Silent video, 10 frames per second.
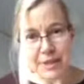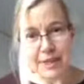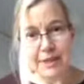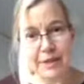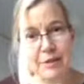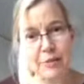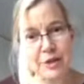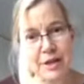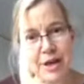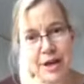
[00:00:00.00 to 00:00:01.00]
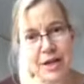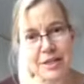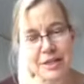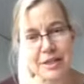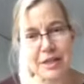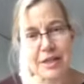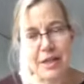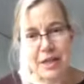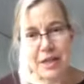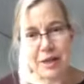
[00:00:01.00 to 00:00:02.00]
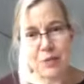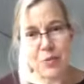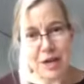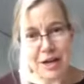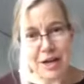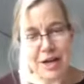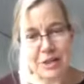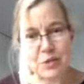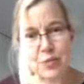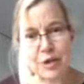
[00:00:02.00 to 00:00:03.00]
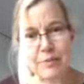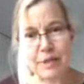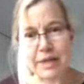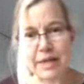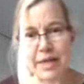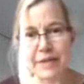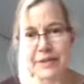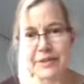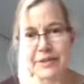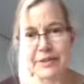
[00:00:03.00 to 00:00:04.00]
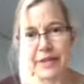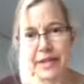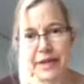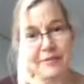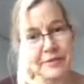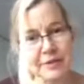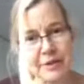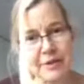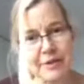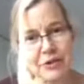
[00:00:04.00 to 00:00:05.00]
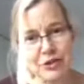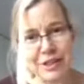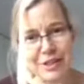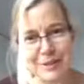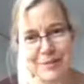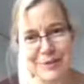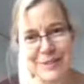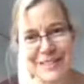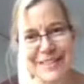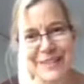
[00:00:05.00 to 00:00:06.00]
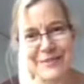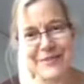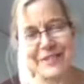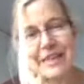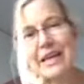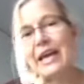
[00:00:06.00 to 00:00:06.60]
likely would not. And why not? Well, because they have some other tricks up their sleeves.